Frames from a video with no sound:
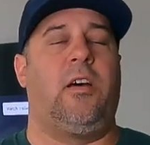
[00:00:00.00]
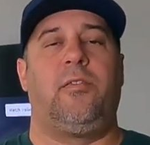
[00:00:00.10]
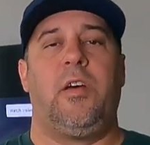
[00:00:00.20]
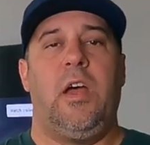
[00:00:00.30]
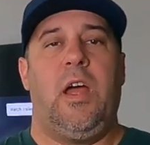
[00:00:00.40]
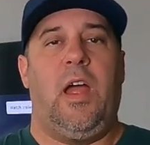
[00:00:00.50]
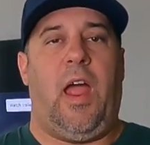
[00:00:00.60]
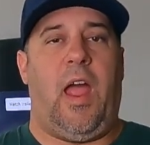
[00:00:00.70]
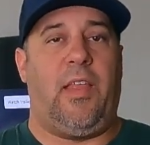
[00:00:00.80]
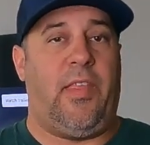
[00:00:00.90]
of,
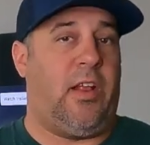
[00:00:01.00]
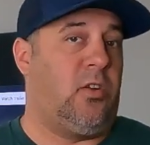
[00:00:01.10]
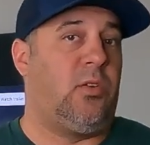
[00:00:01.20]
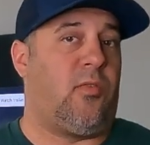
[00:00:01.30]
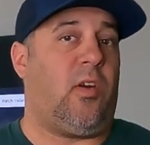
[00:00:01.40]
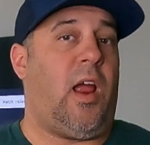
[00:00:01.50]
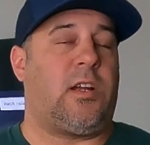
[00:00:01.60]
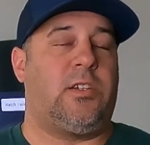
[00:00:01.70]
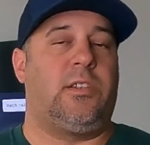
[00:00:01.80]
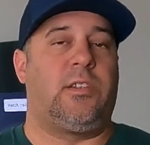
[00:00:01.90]
and they do different
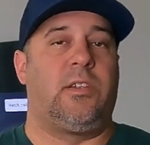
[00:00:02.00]
actions.